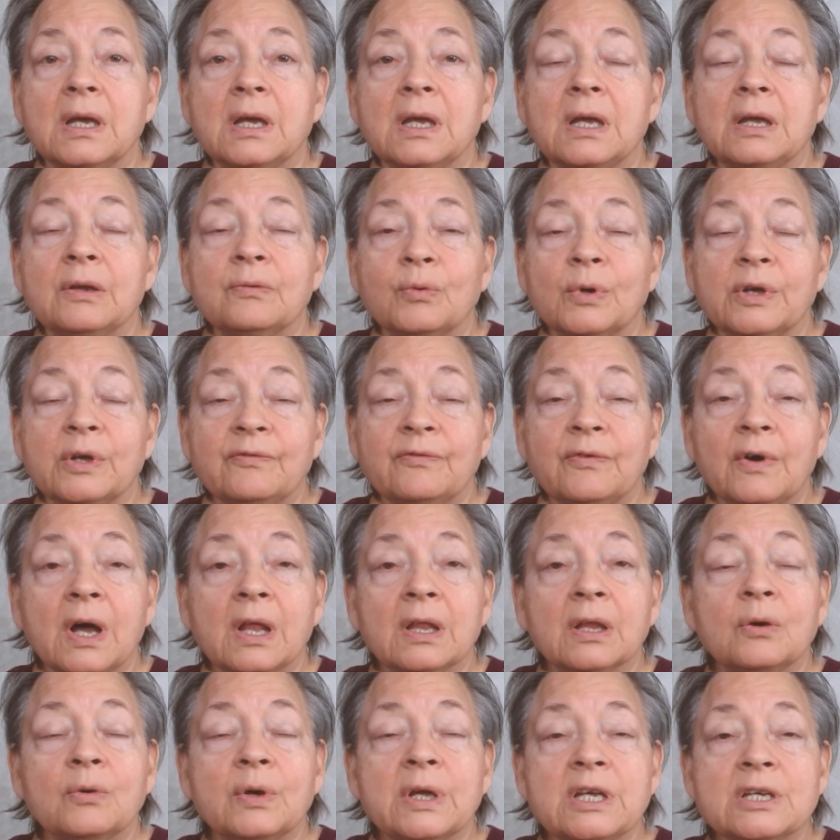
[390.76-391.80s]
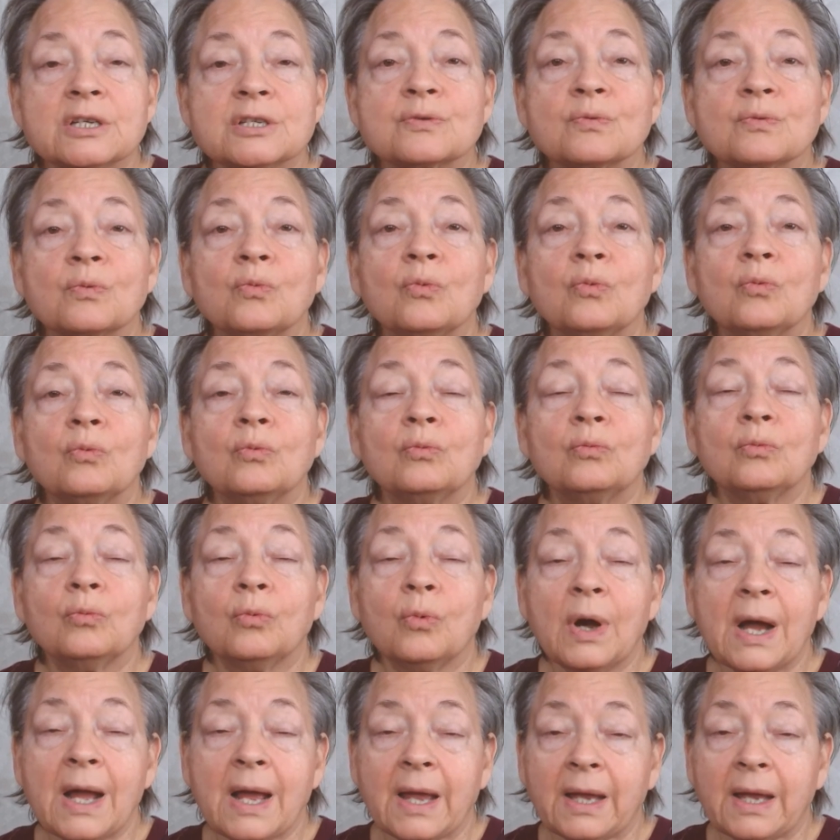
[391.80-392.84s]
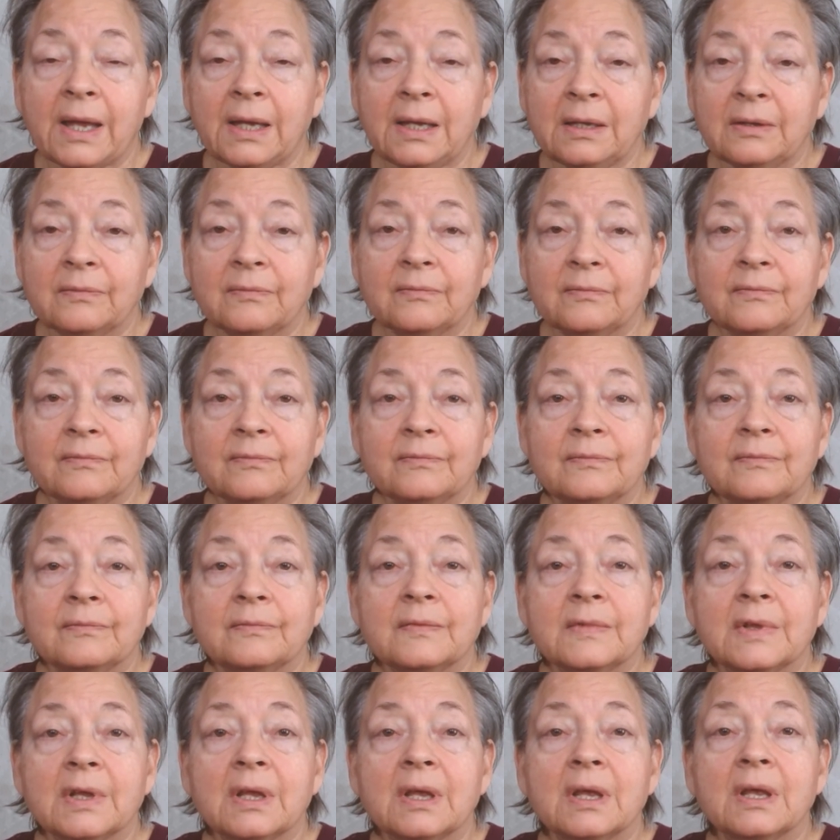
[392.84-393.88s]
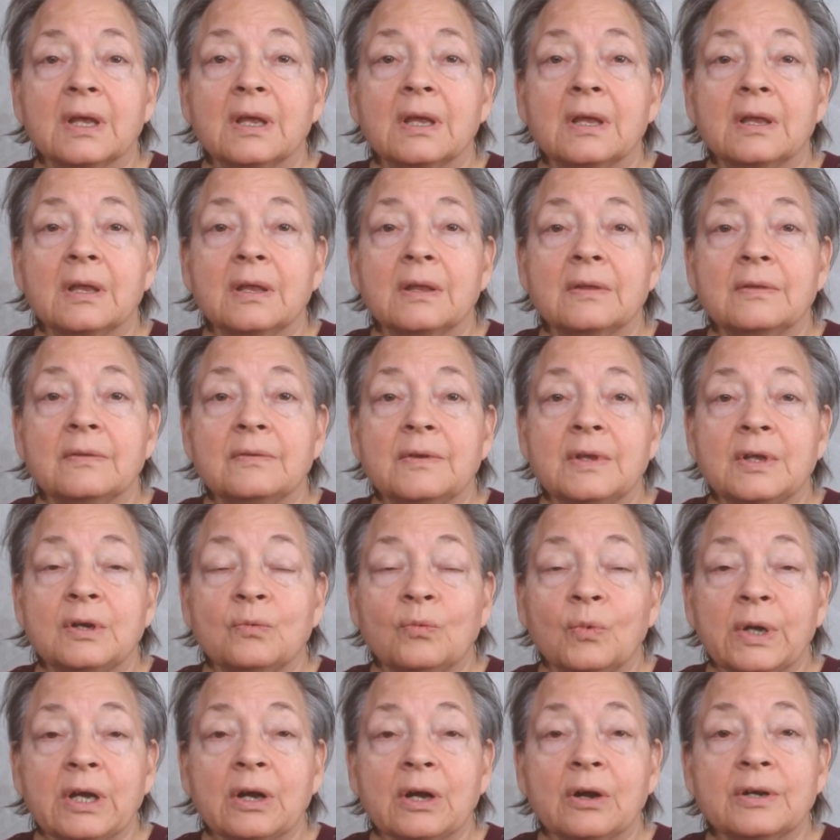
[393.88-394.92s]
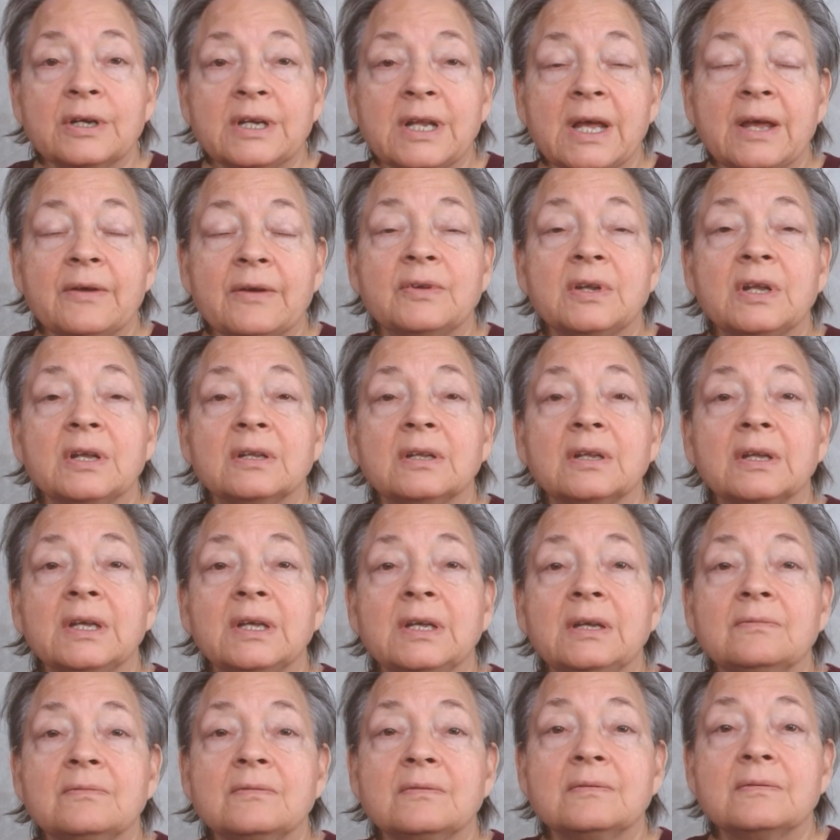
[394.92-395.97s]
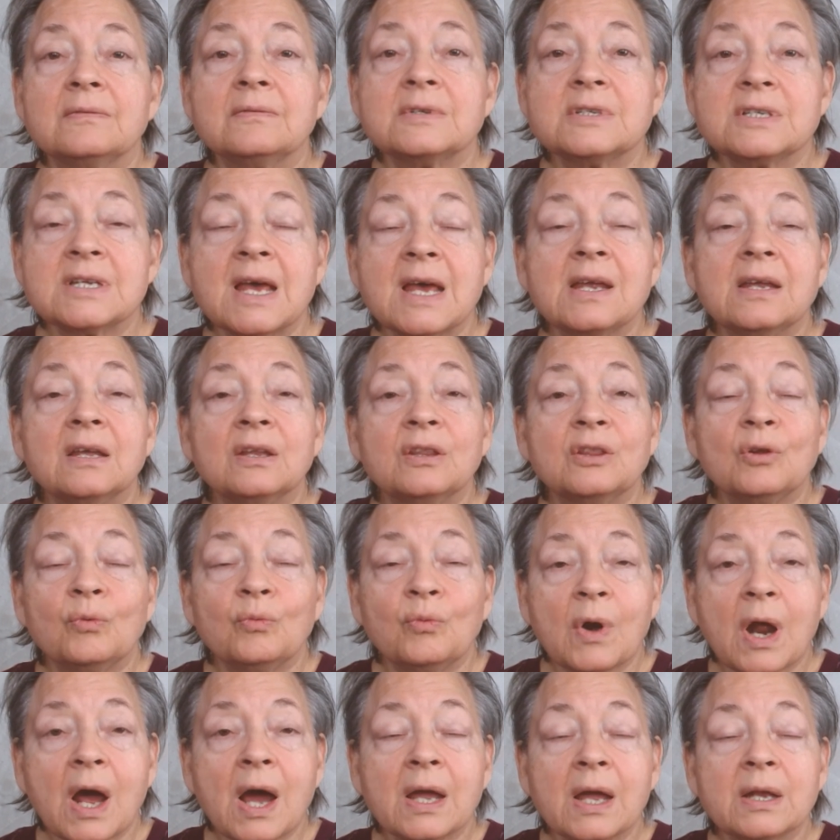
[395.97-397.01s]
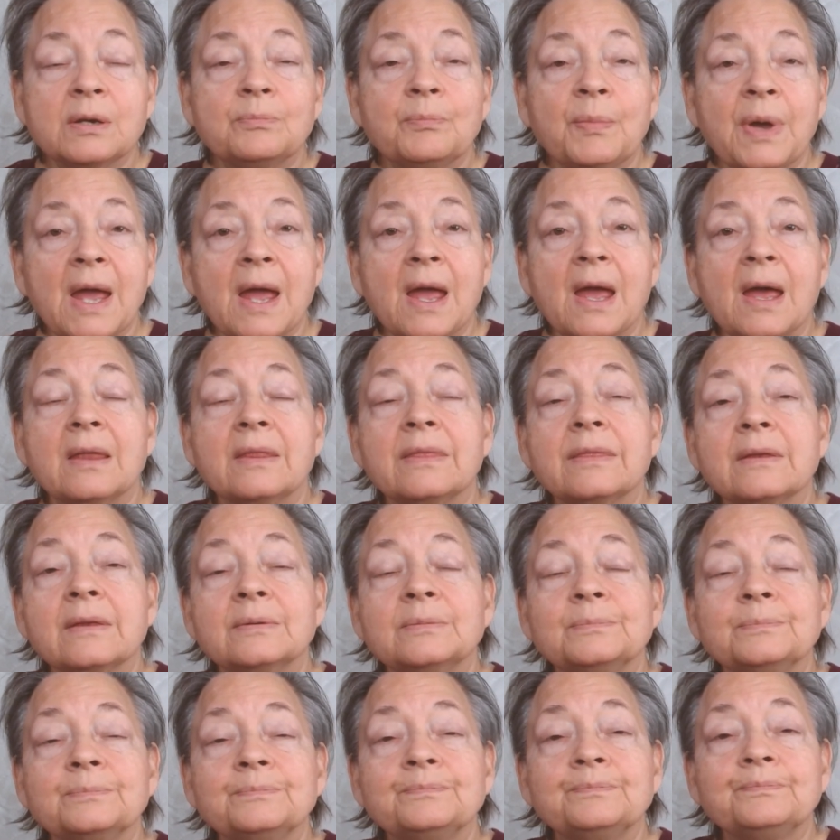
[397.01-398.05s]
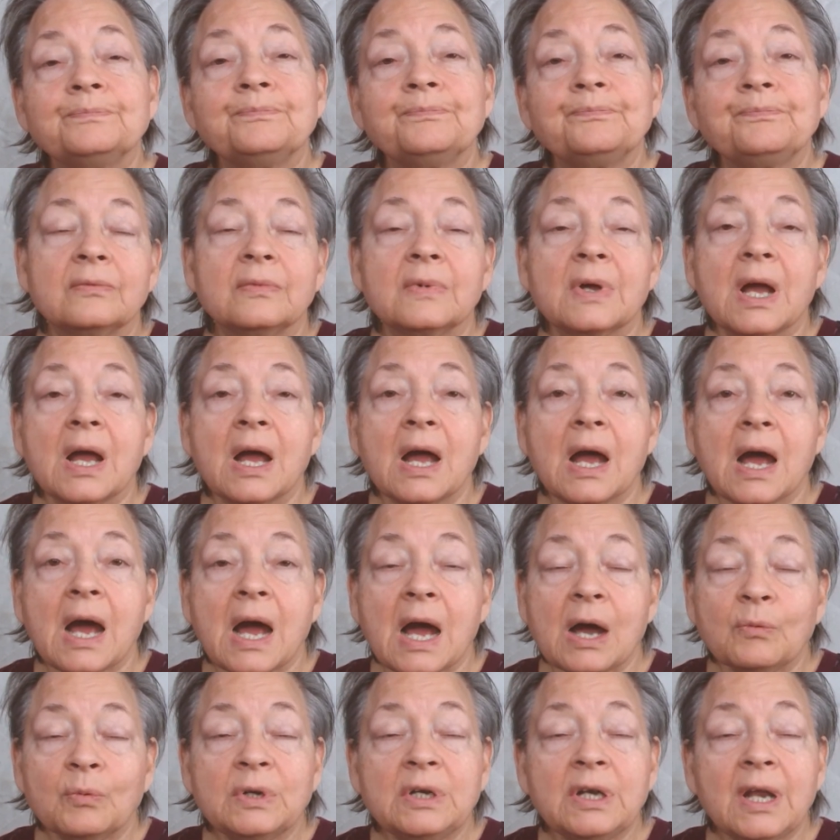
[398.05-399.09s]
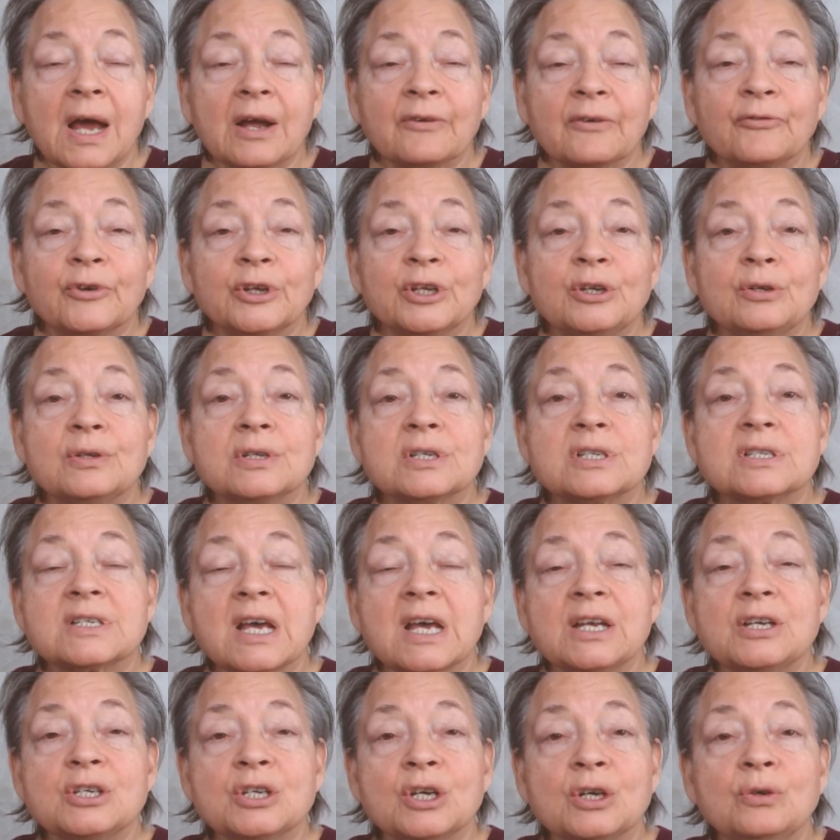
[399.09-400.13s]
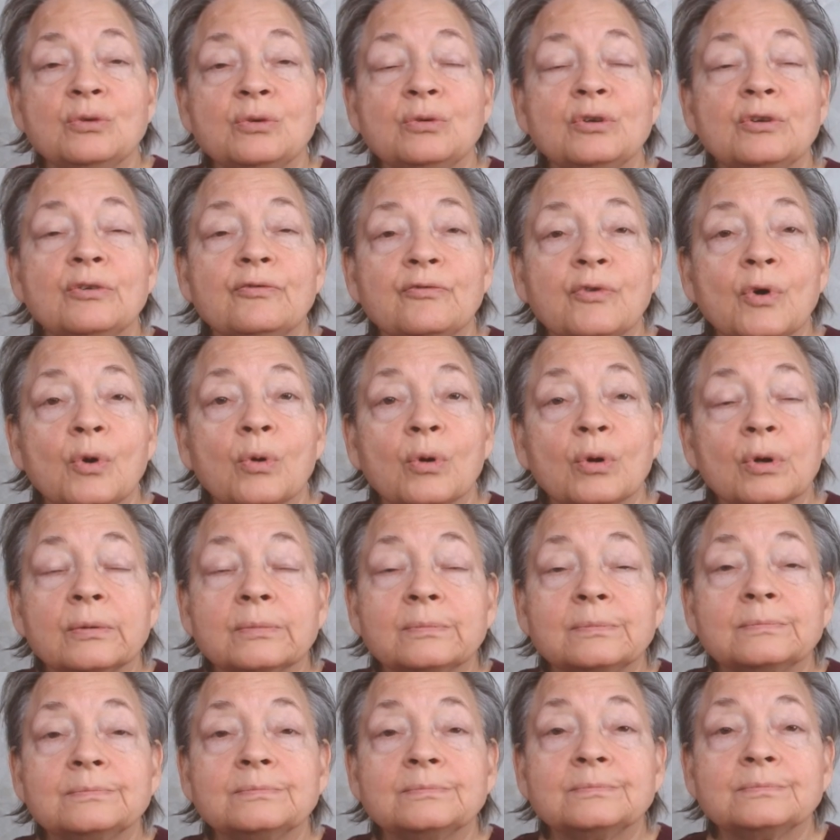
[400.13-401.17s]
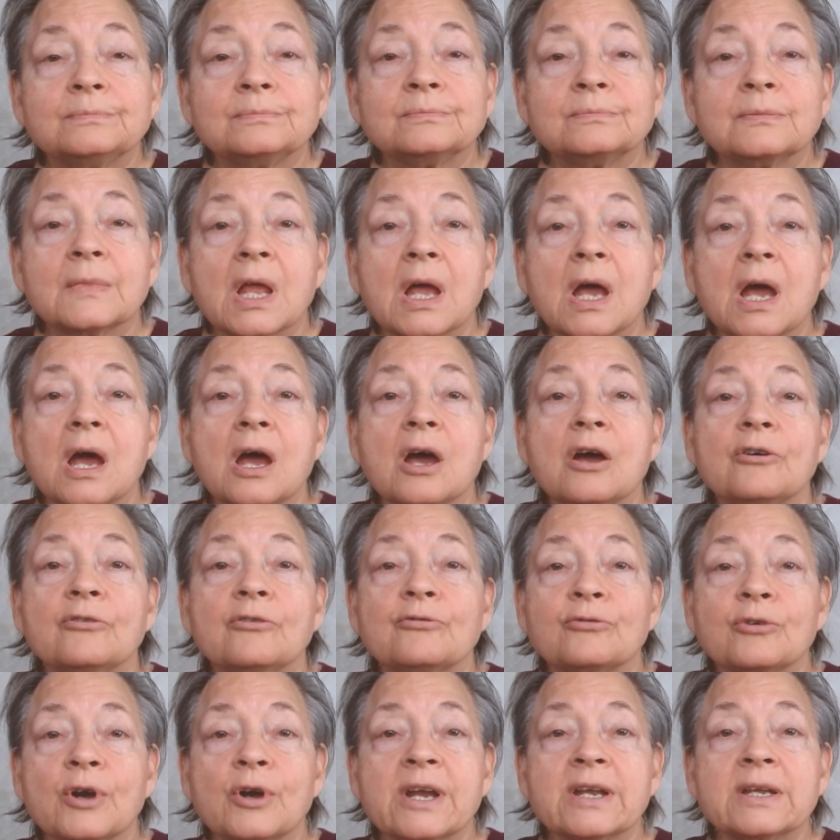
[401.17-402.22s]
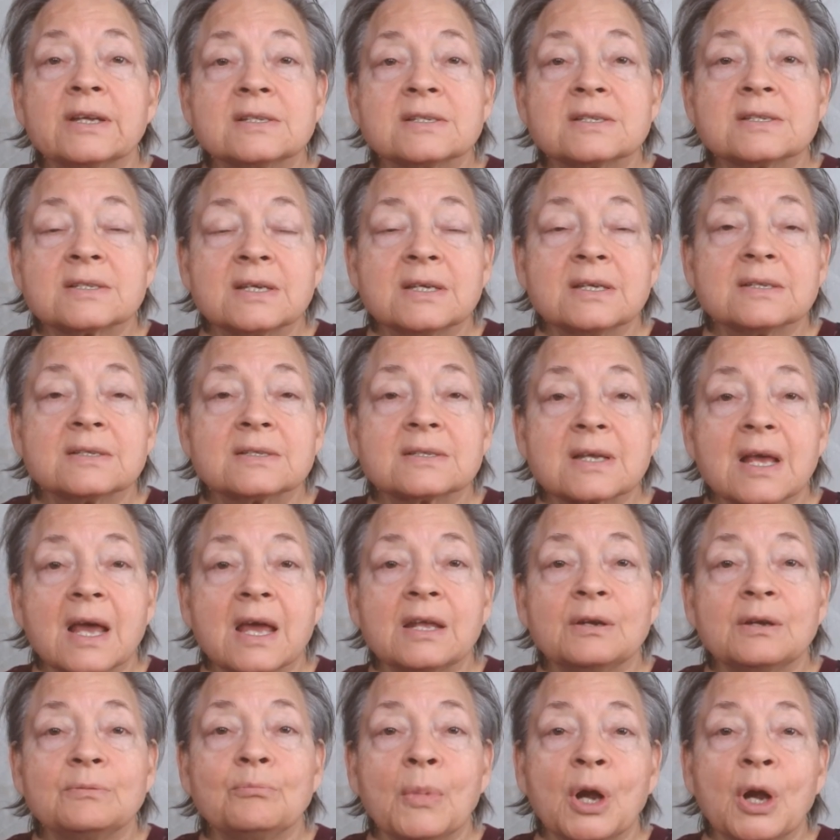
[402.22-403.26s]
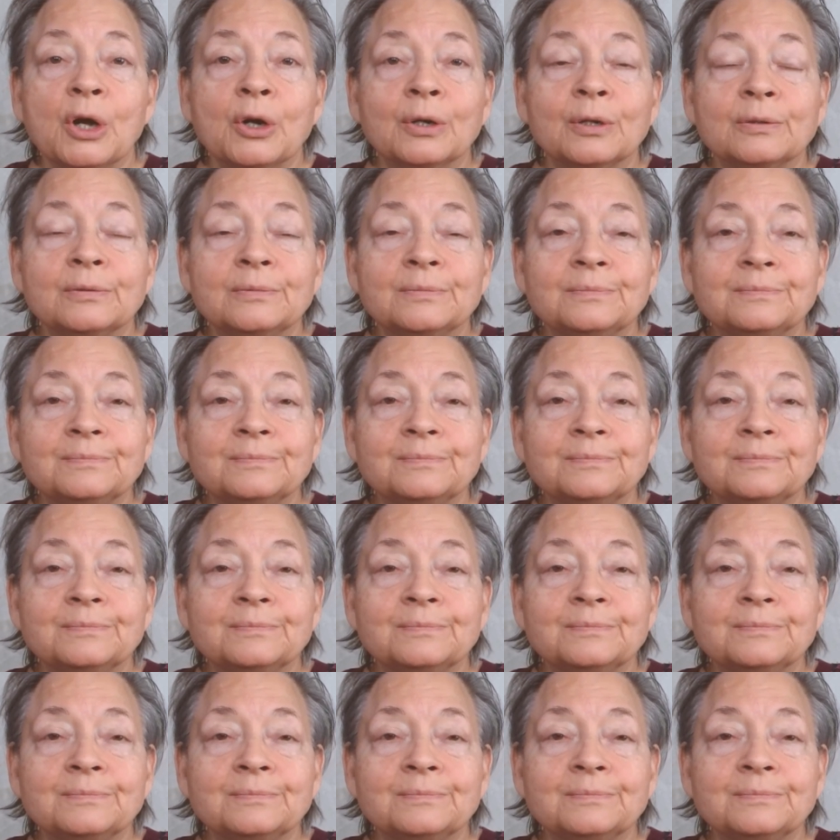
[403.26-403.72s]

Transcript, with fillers: if we follow His way, then we are definitely taking the right path. I would like for you to stay tuned for Frankincense and Myrrh.